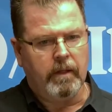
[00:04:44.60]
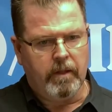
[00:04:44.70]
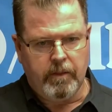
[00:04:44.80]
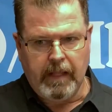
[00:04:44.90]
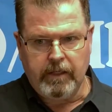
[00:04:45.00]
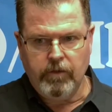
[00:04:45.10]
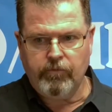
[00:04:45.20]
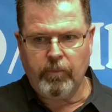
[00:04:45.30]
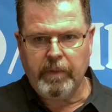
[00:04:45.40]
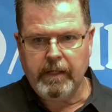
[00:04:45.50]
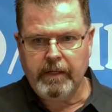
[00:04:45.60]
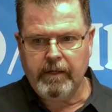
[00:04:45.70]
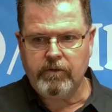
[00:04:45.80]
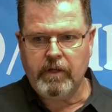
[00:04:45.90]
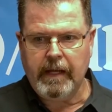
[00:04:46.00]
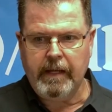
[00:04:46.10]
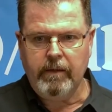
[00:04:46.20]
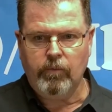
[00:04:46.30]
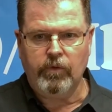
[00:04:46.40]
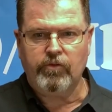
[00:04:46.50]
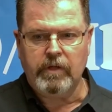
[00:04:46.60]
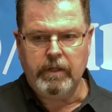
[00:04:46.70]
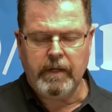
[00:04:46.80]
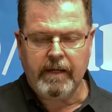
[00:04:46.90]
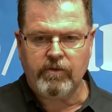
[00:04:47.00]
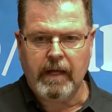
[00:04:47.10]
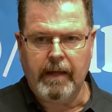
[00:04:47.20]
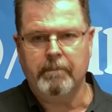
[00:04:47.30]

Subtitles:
Thank you for being here today. We'll see you next time.